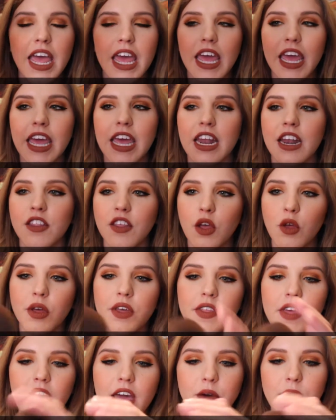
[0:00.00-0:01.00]
And the
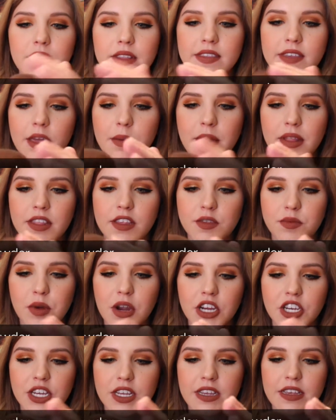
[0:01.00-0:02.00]
only thing I would say about this
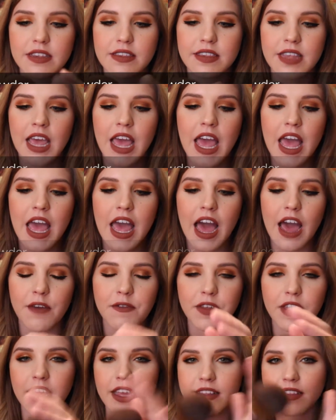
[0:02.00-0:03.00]
brush is I
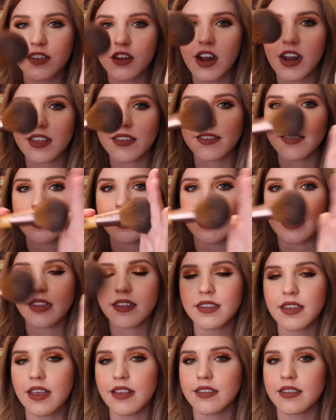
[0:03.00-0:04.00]
feel like it's not as
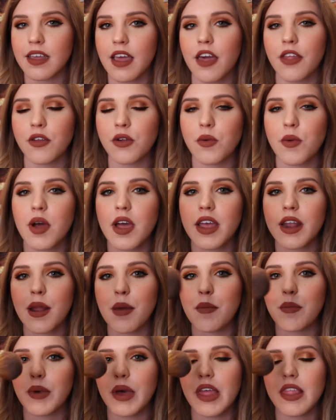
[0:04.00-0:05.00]
dense as the other one,
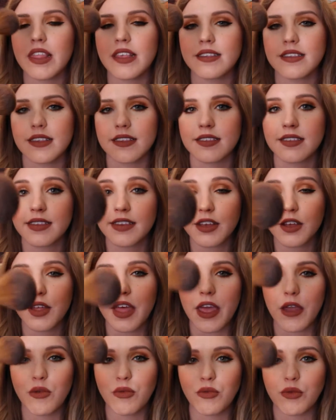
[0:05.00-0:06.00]
but this is still
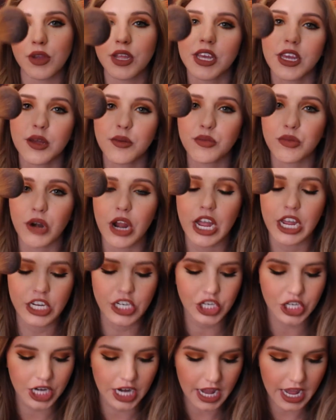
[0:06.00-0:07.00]
a really good
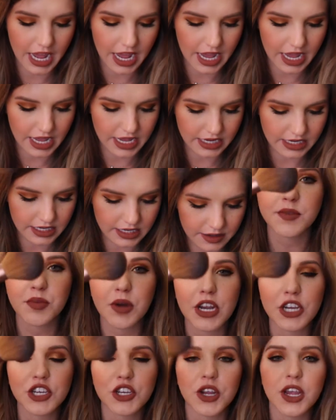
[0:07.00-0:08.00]
brush, and this
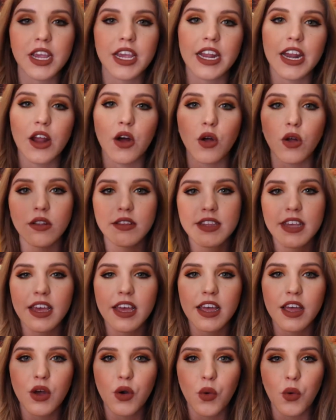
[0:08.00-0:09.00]
brush you can get at
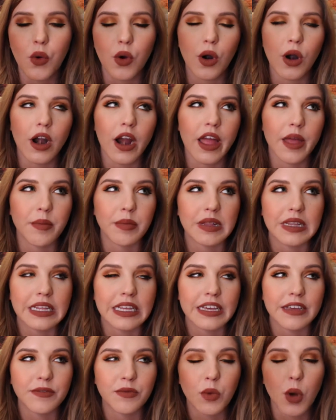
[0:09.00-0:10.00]
Ulta or I
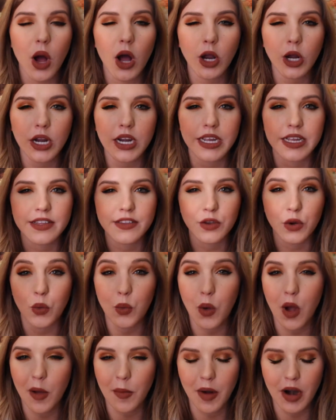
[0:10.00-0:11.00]
believe Walgreens or
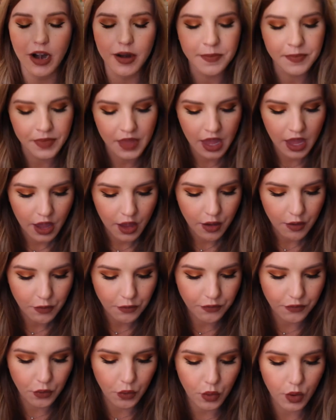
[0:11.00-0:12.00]
Walmart
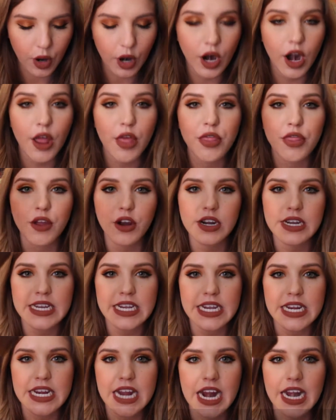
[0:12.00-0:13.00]
for
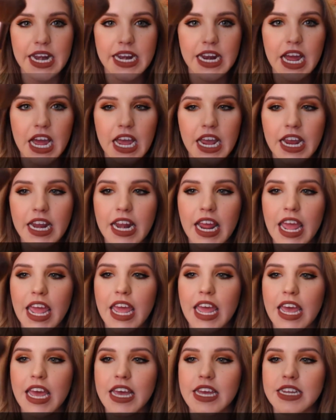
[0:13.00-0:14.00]
$13.99.
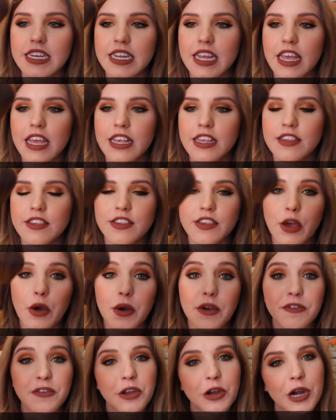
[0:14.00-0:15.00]
And so
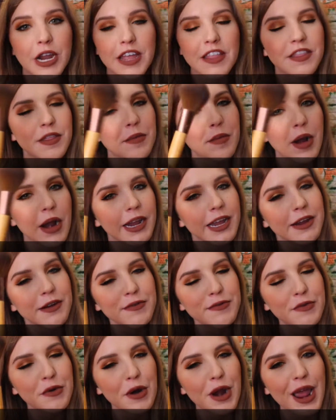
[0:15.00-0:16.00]
if you're in the market
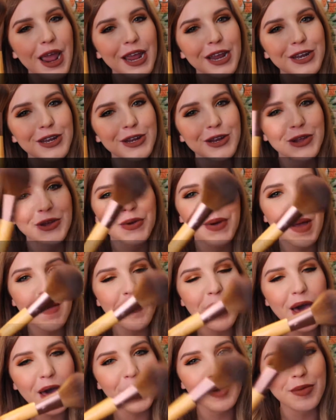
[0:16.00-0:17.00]
for a new
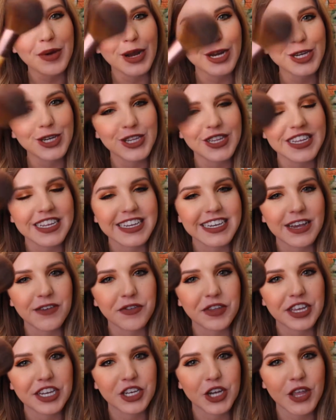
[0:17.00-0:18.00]
powder brush, then
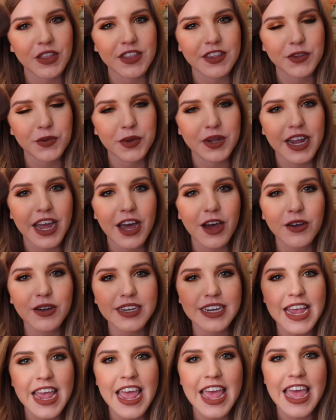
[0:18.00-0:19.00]
definitely check this one out.